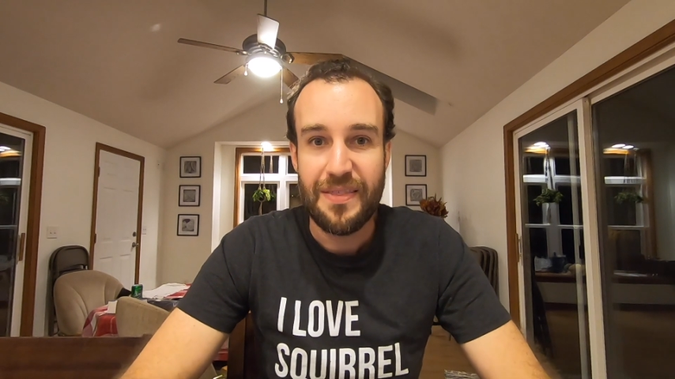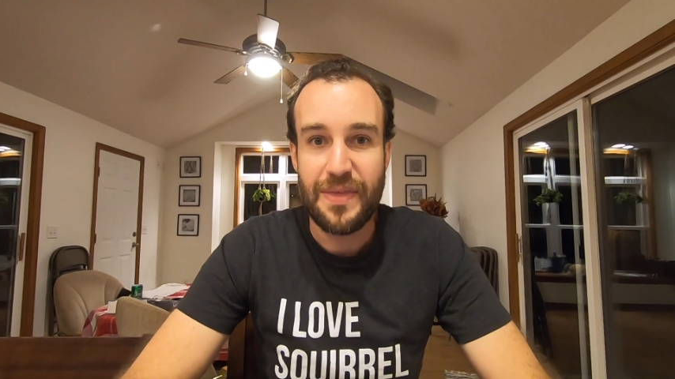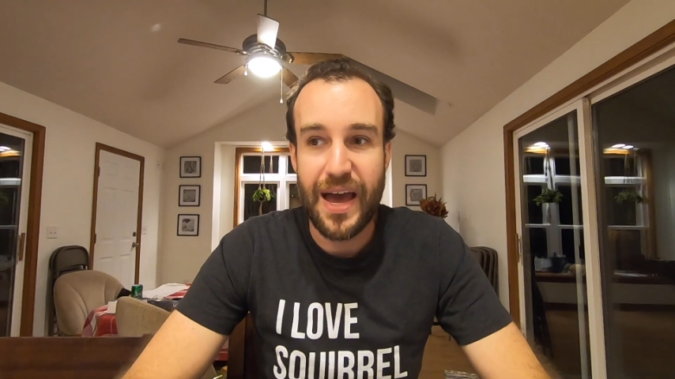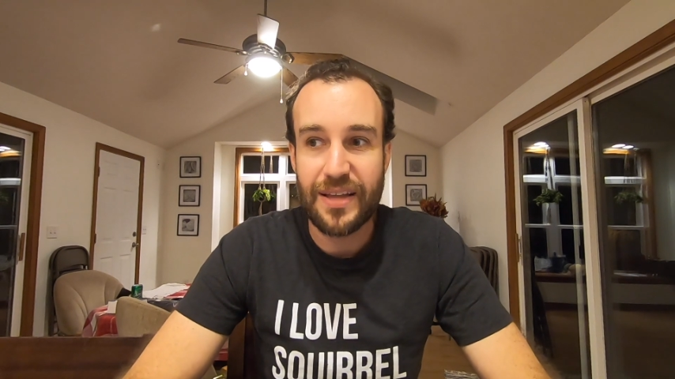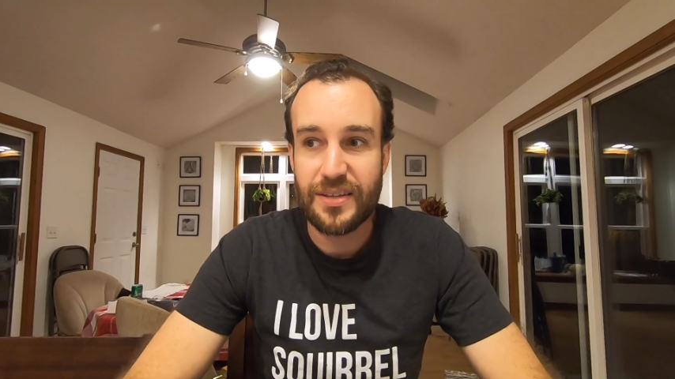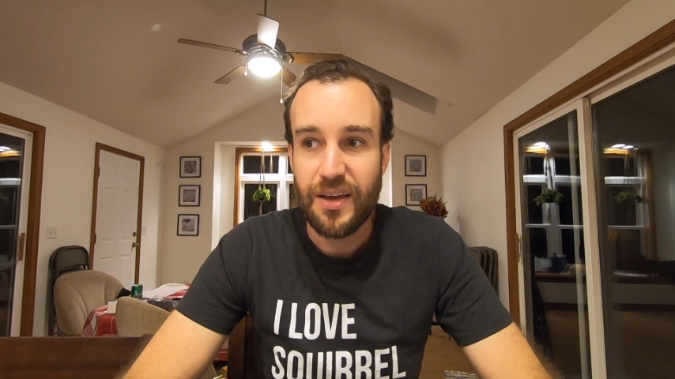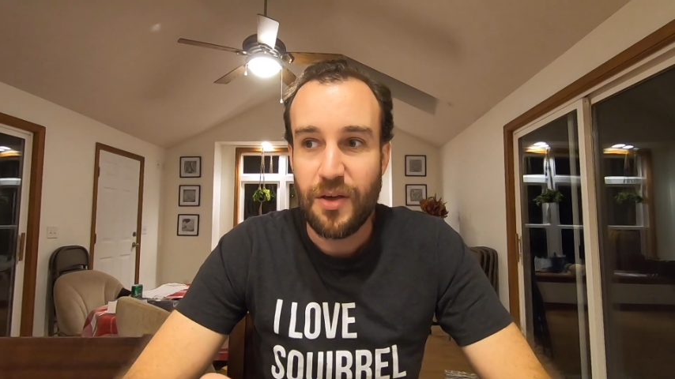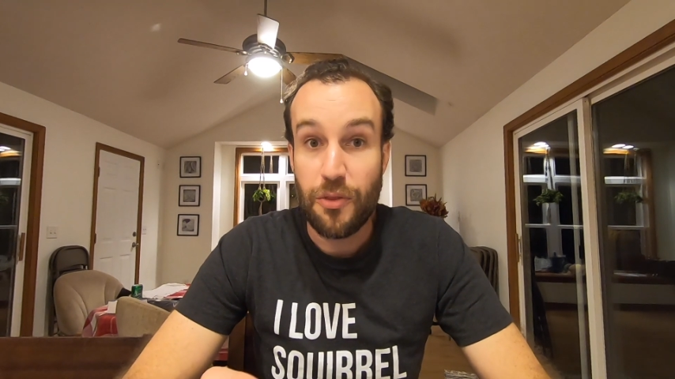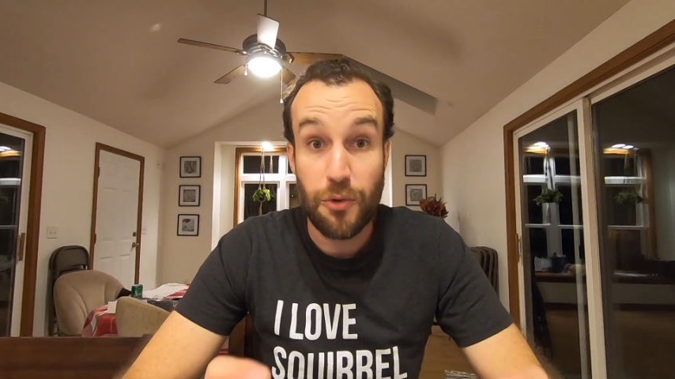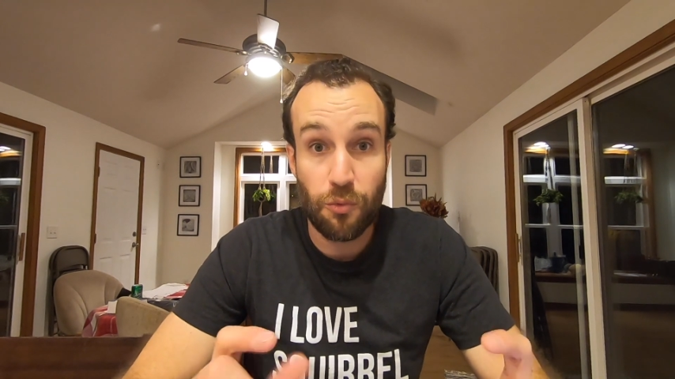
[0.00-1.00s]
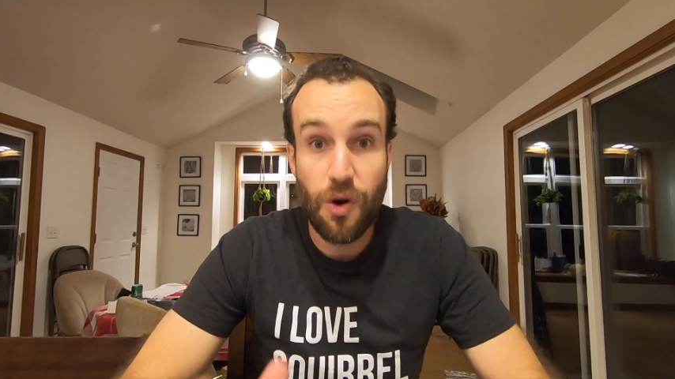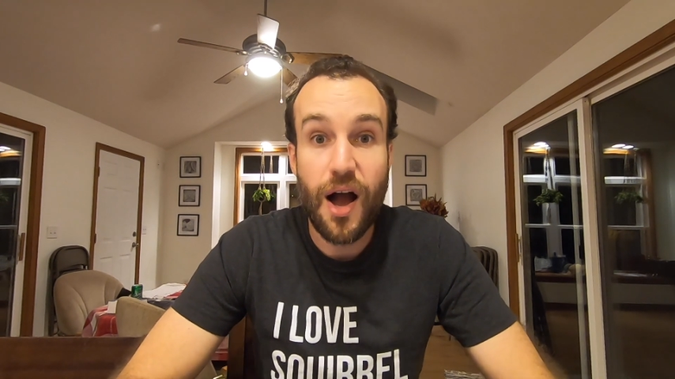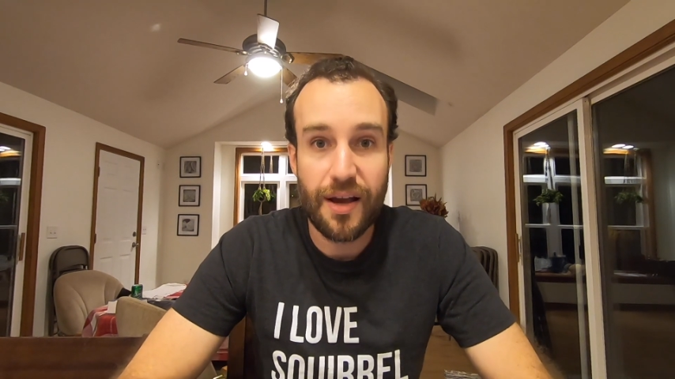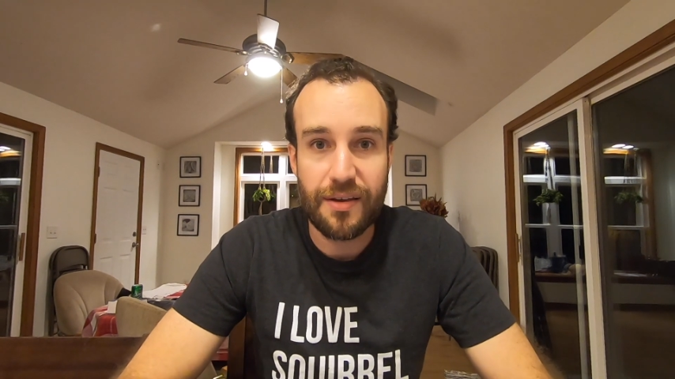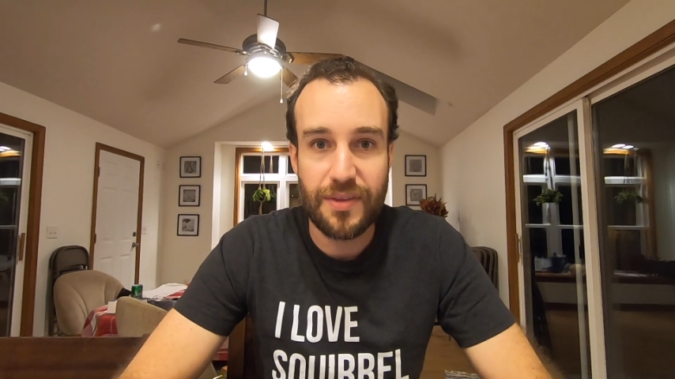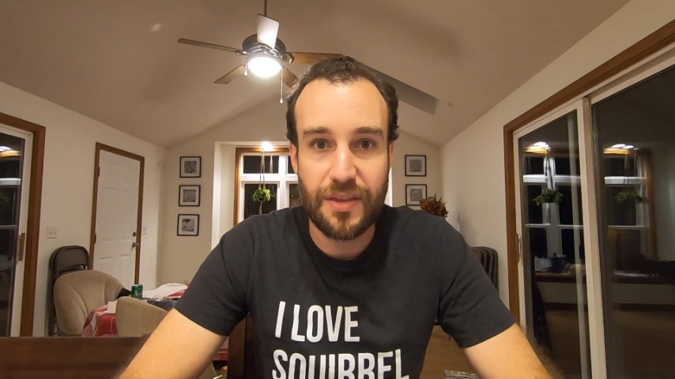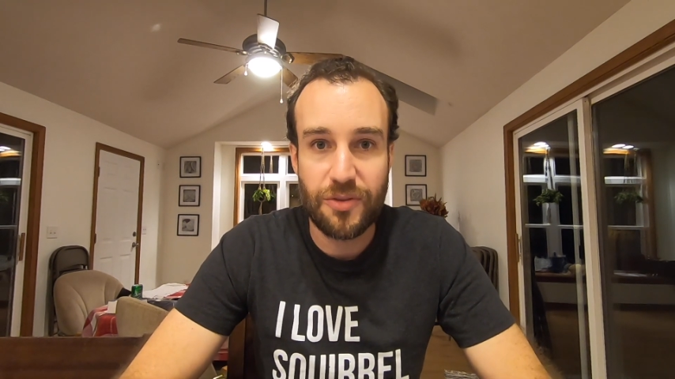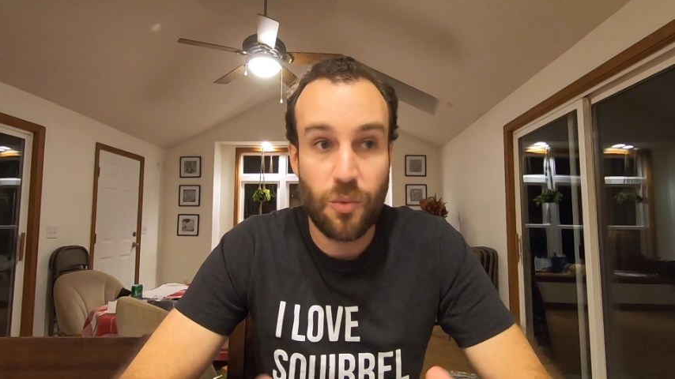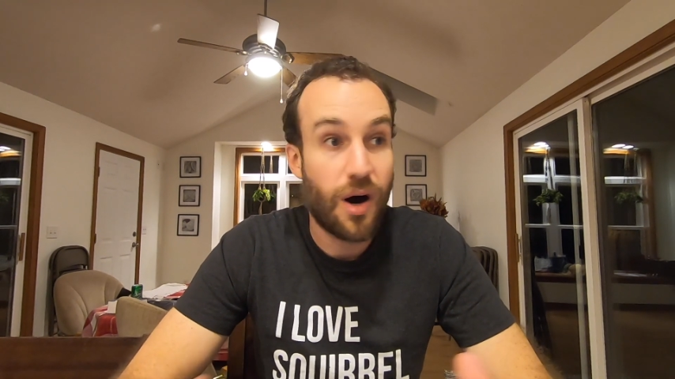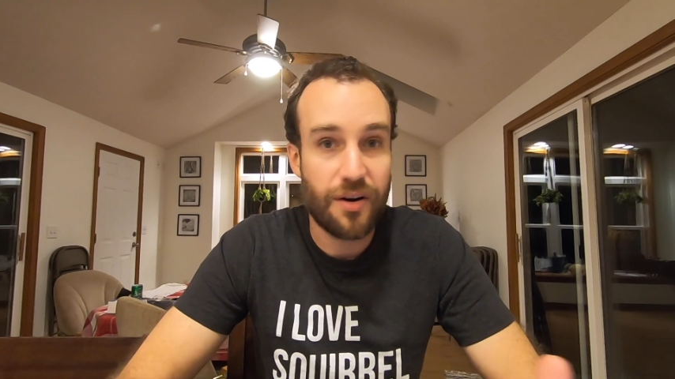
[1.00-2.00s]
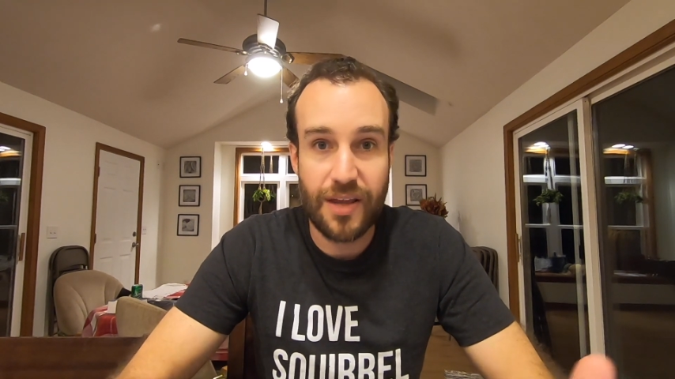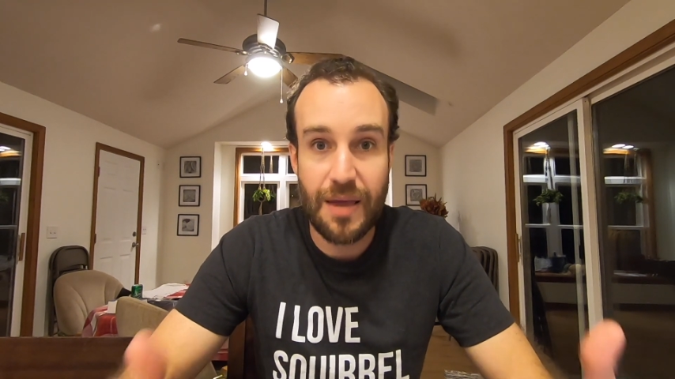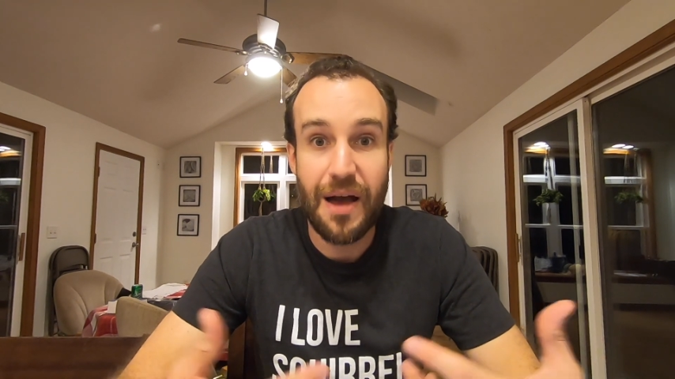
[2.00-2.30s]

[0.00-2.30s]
that the rock that the water came